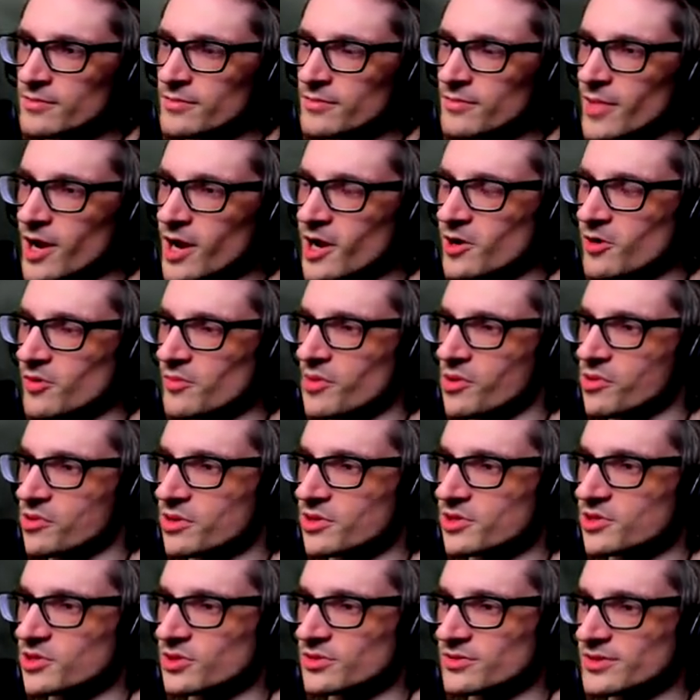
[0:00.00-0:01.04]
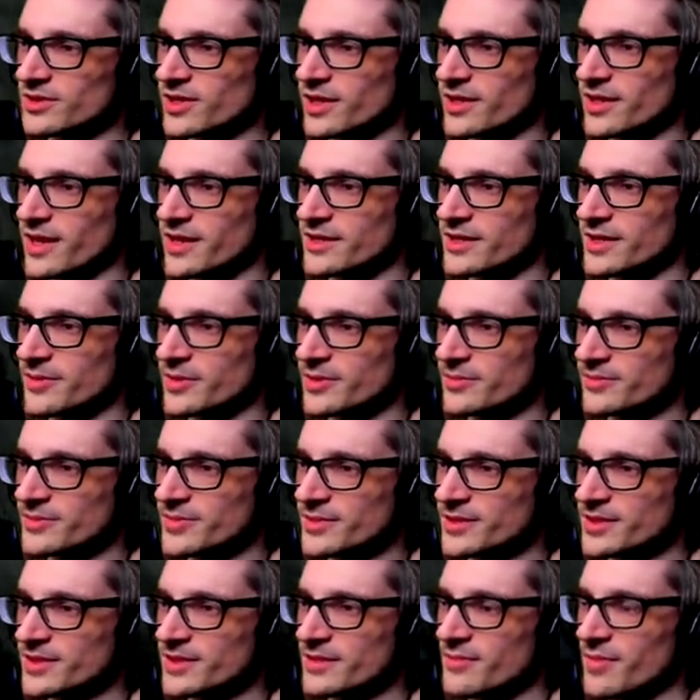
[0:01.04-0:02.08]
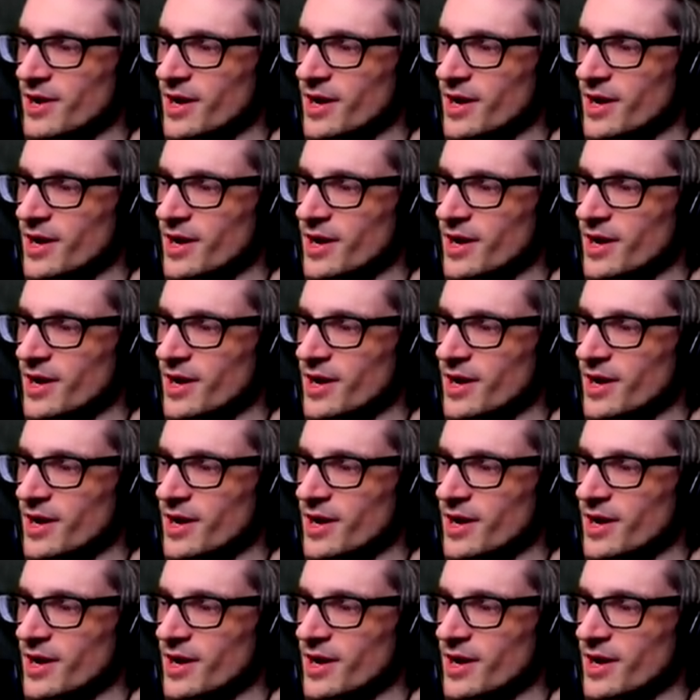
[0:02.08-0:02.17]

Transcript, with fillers: My remote control, ah, god damn it.